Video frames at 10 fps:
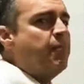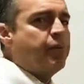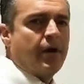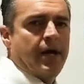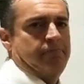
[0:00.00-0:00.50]

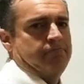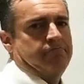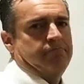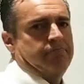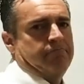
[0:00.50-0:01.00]
prime.
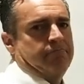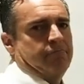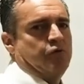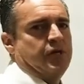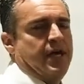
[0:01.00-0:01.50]

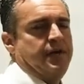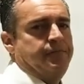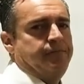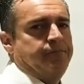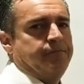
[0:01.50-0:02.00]

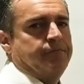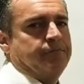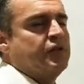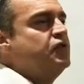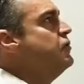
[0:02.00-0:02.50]
Okay,
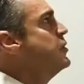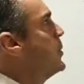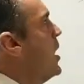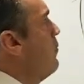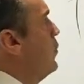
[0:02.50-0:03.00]
let's do this
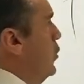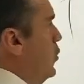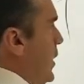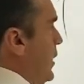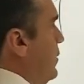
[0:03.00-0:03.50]
problem real
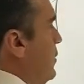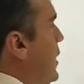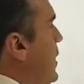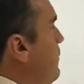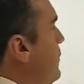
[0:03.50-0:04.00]
quick,
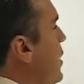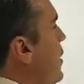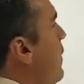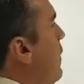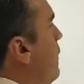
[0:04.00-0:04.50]
okay?
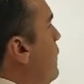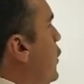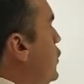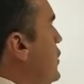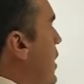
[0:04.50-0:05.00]

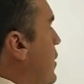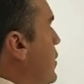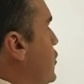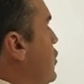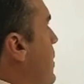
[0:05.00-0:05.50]
First thing,
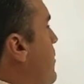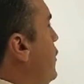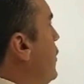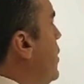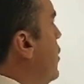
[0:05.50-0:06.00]
because you might be
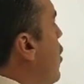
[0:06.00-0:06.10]
looking and go,